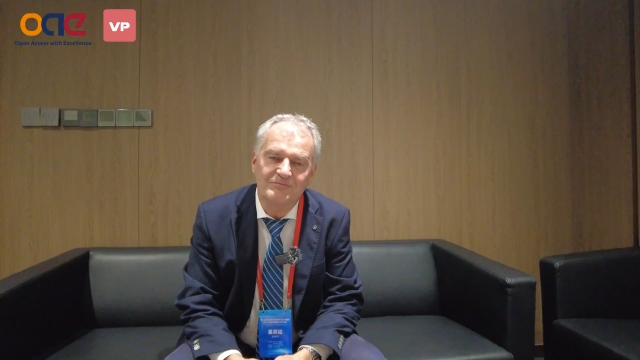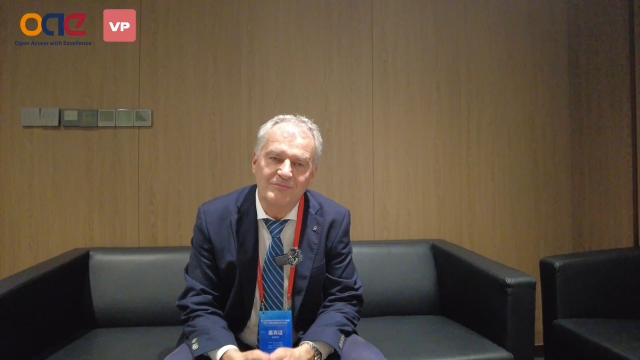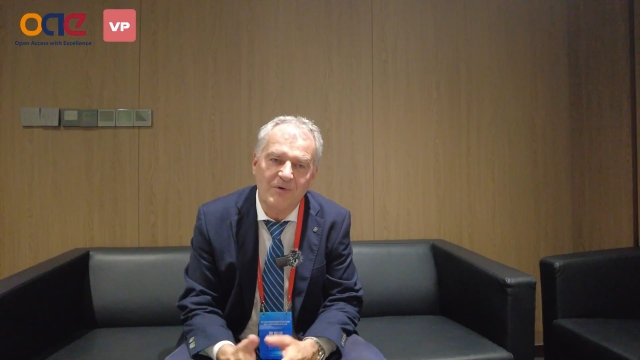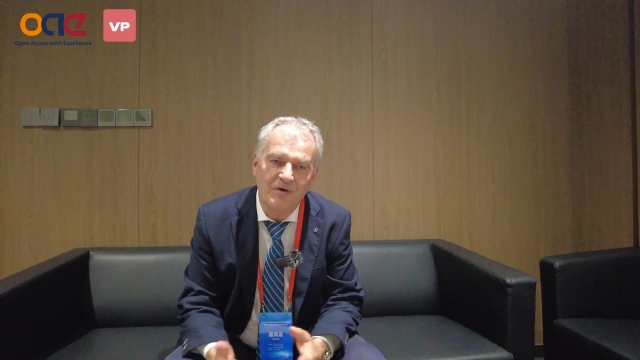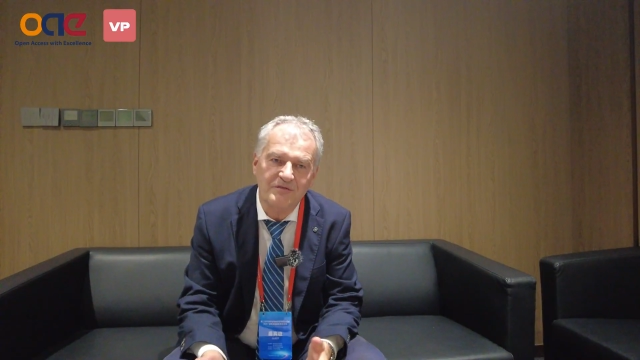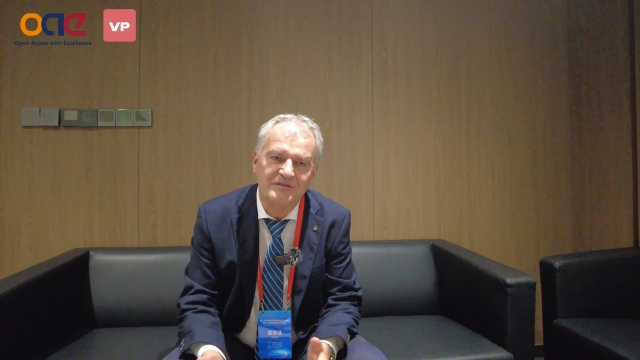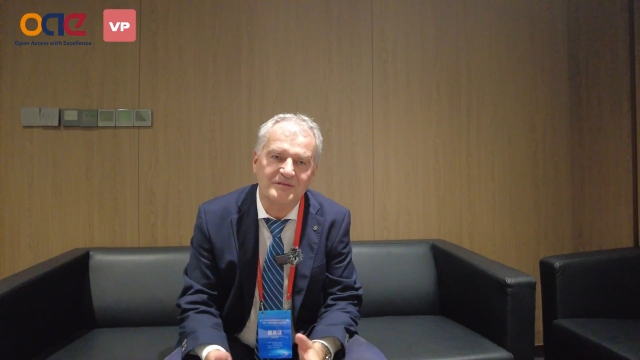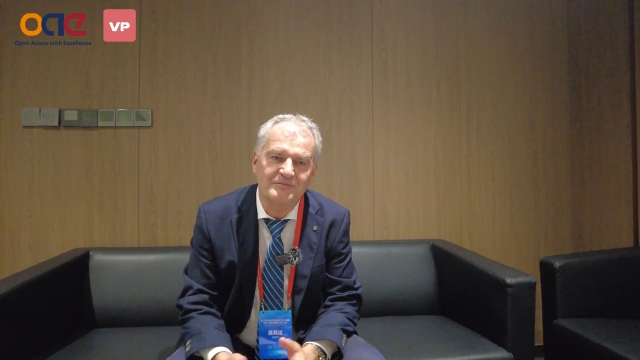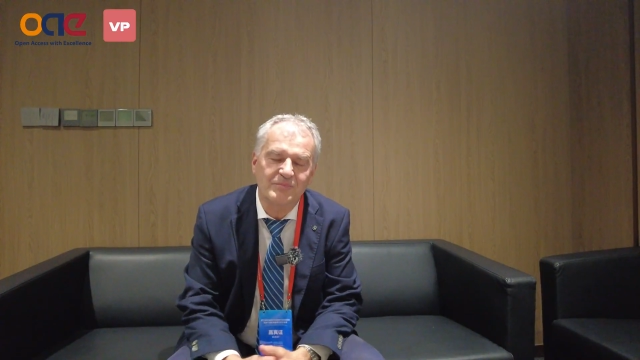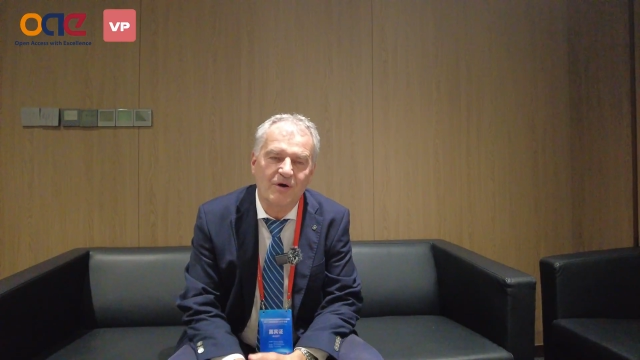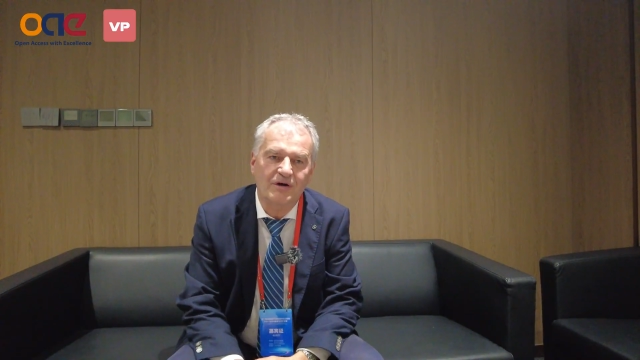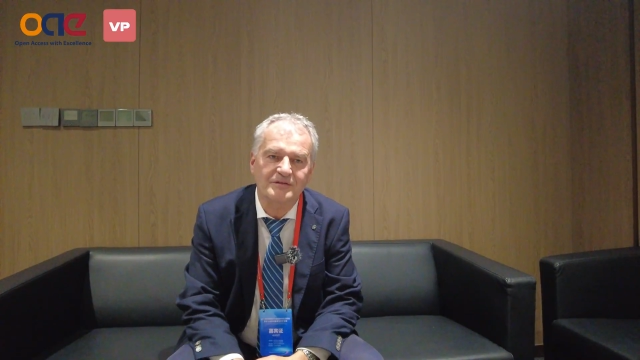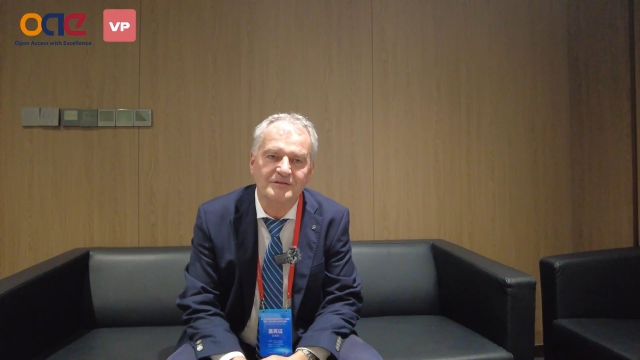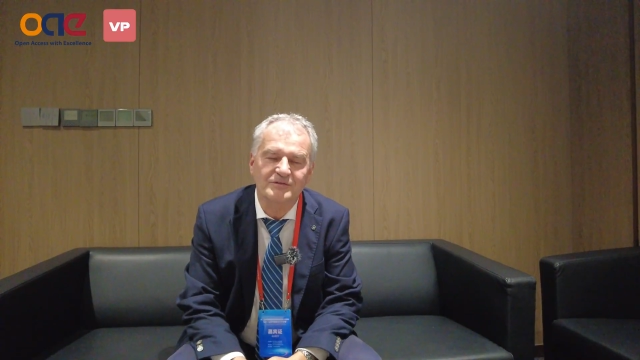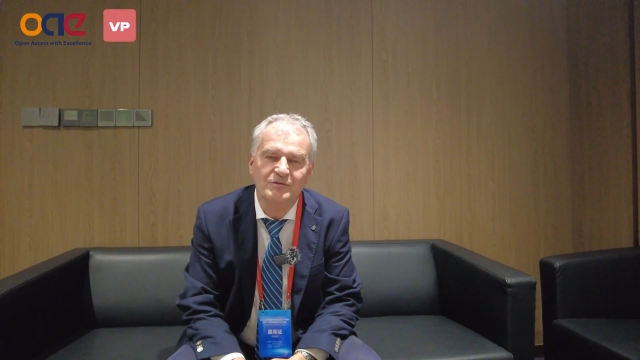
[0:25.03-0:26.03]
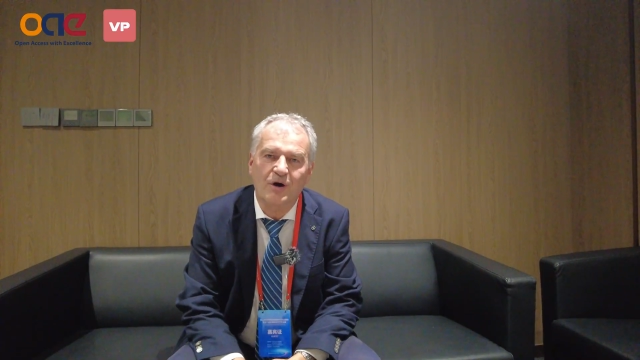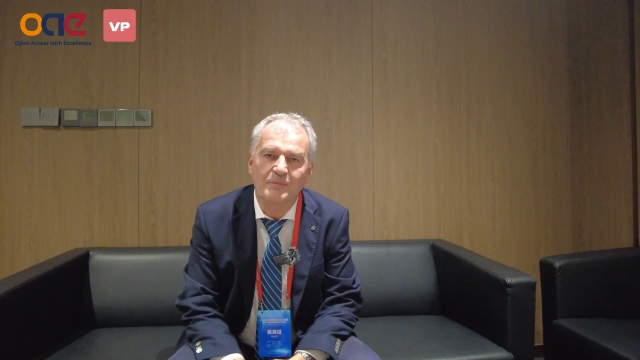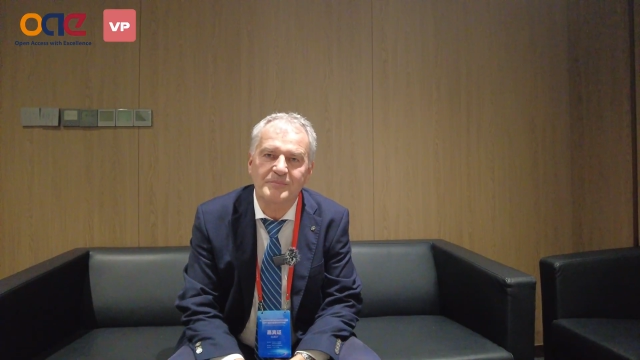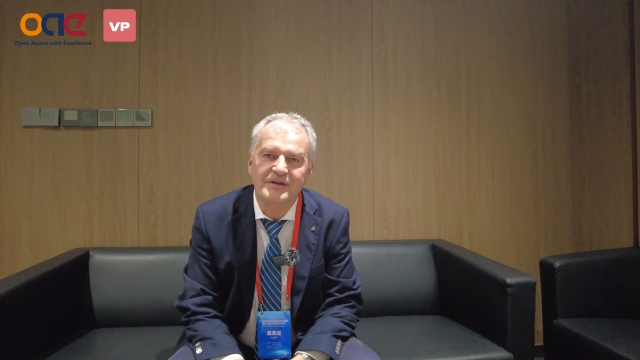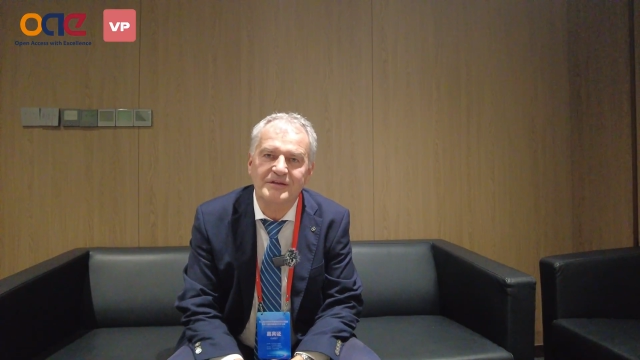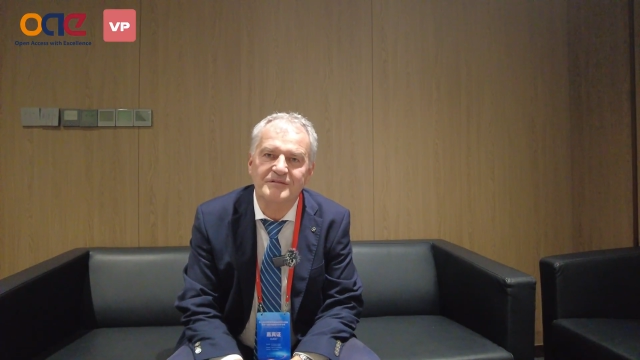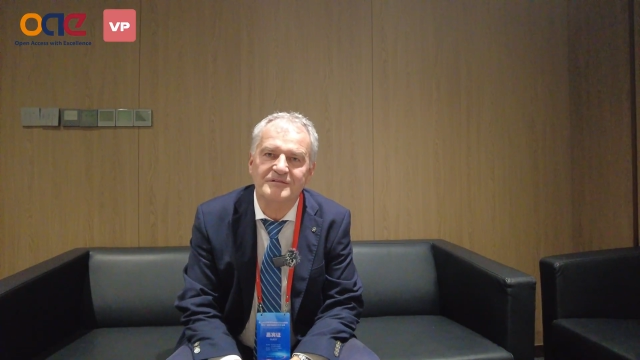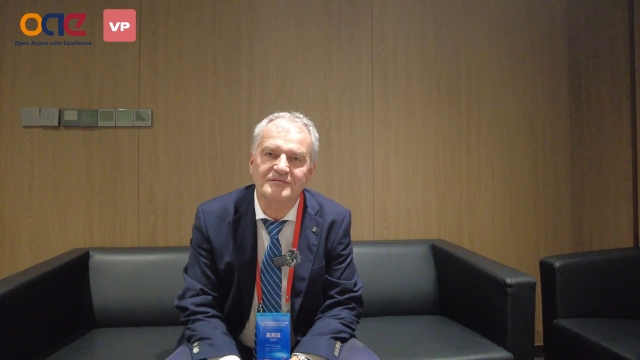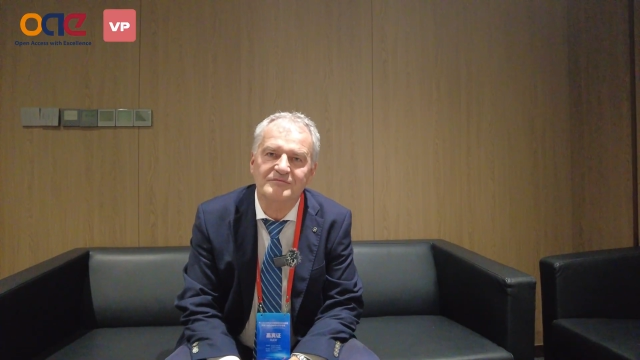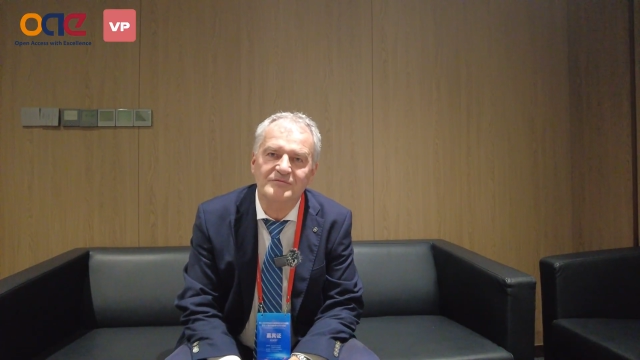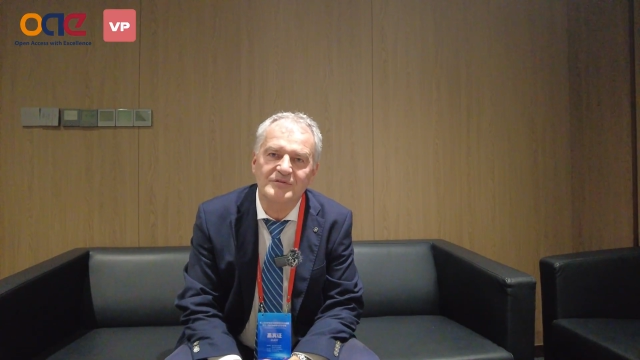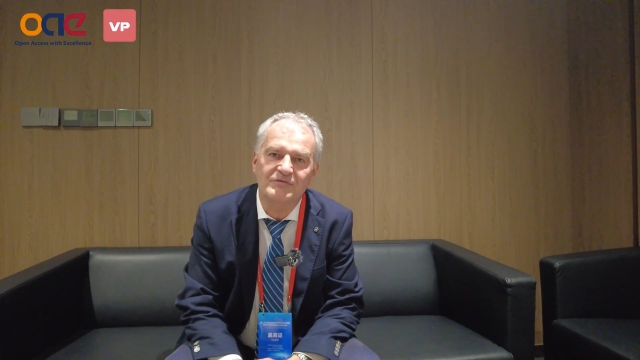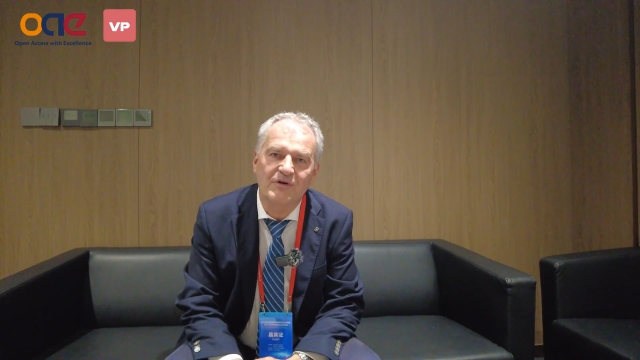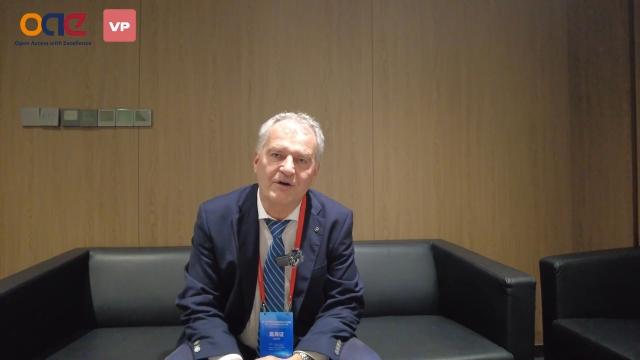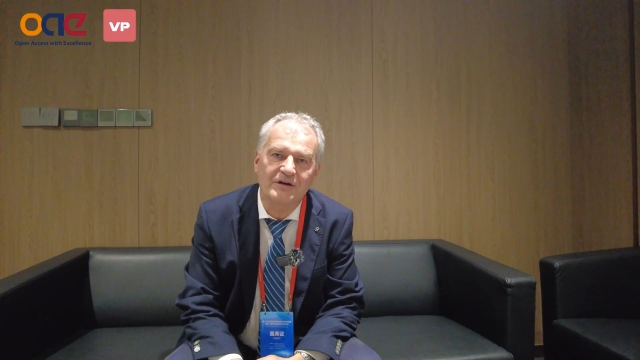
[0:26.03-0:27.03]
most important topics
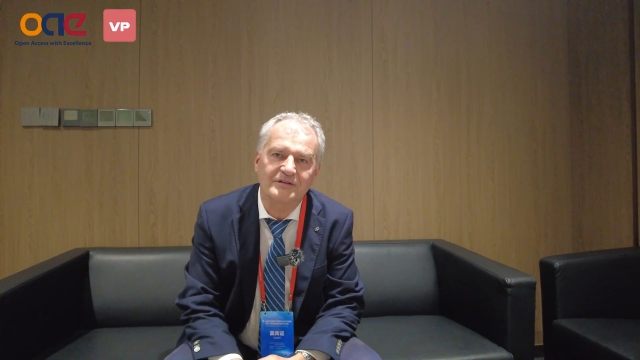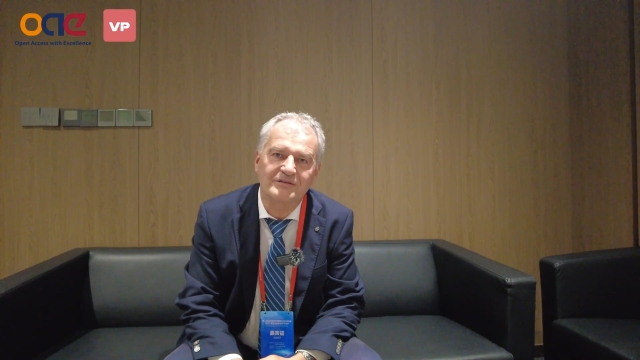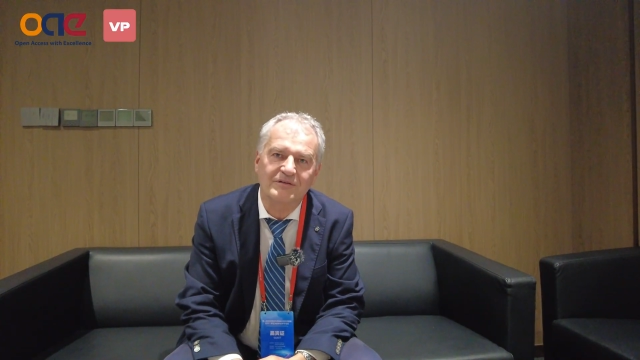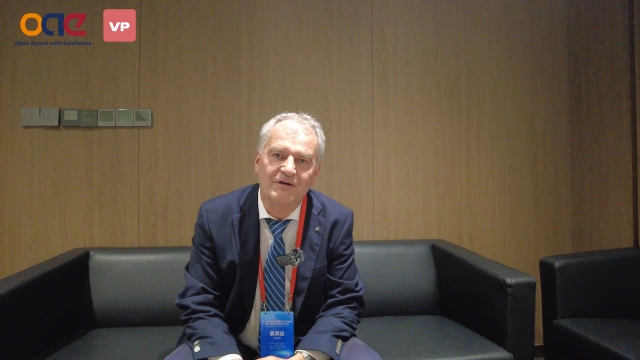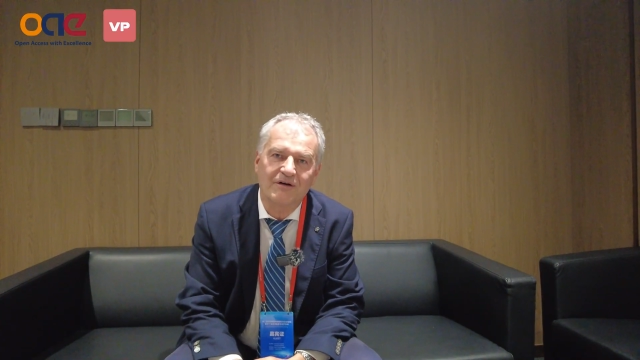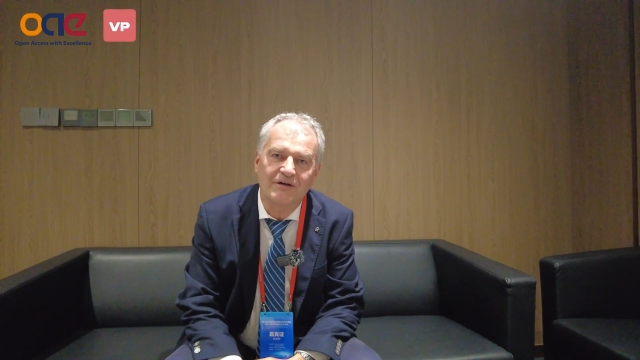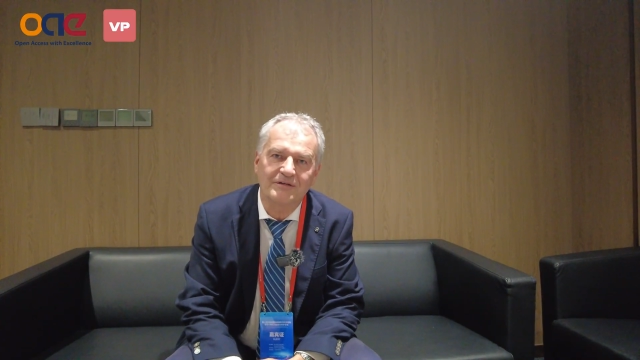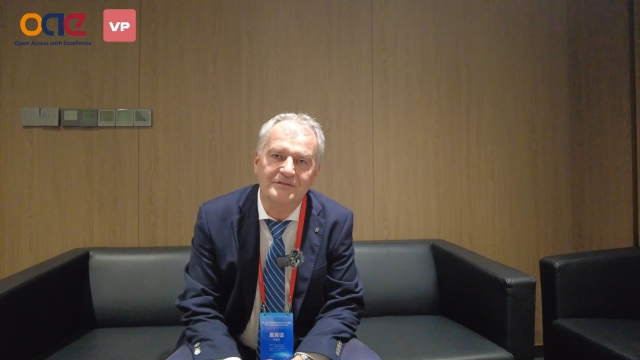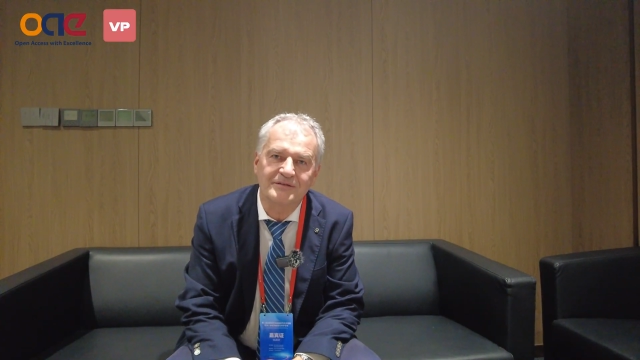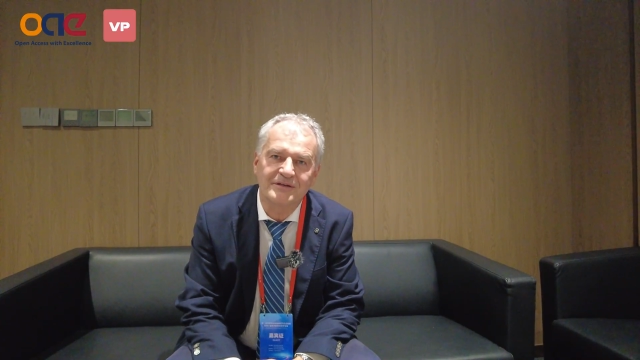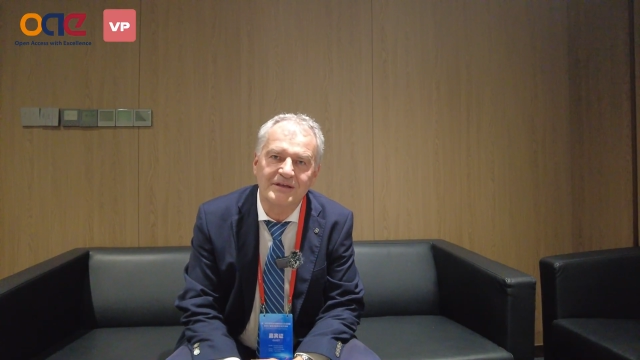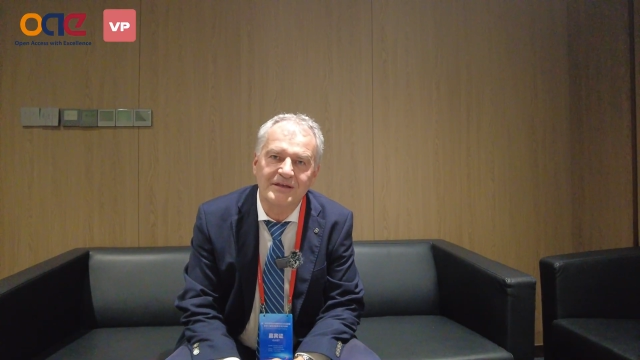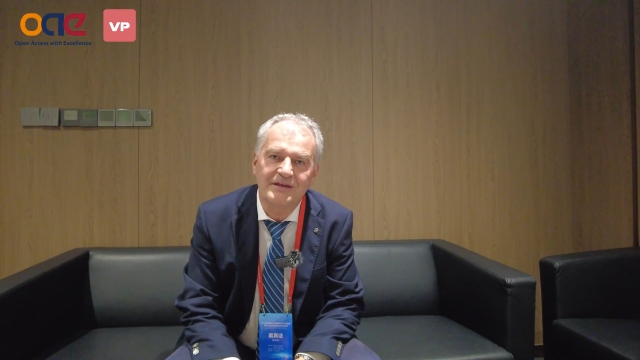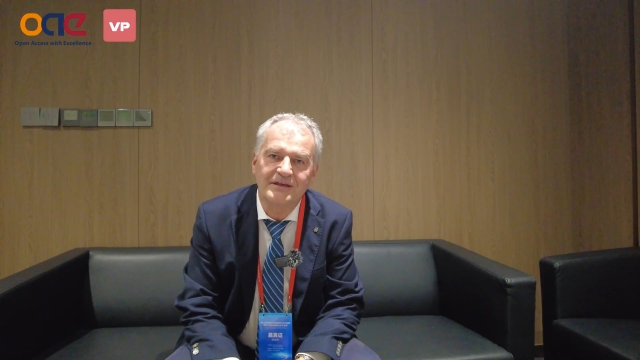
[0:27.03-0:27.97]
we worked on